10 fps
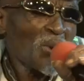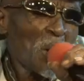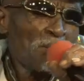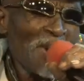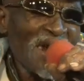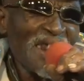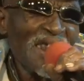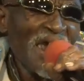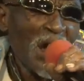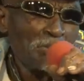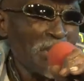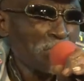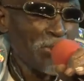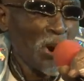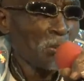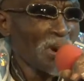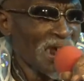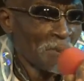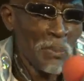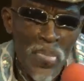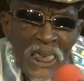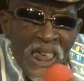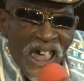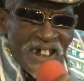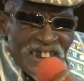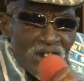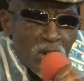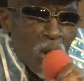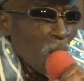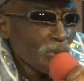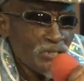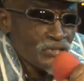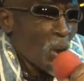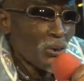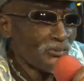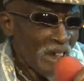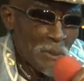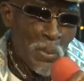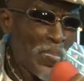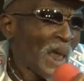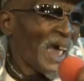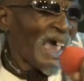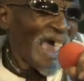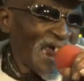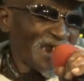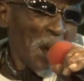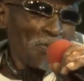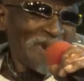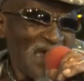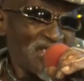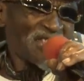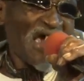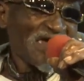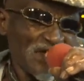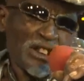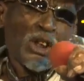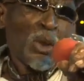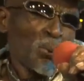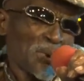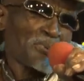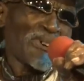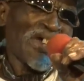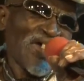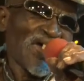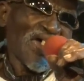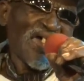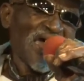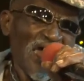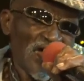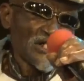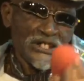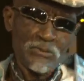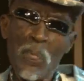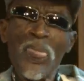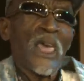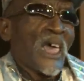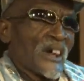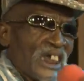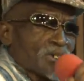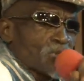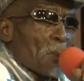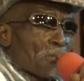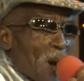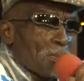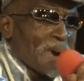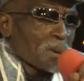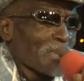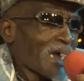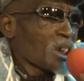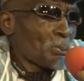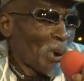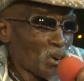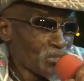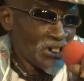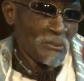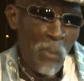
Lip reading: Rum Curly had big problems and didn't know how to solve them. End up in a snack it with friends. They jump up and bite punch it.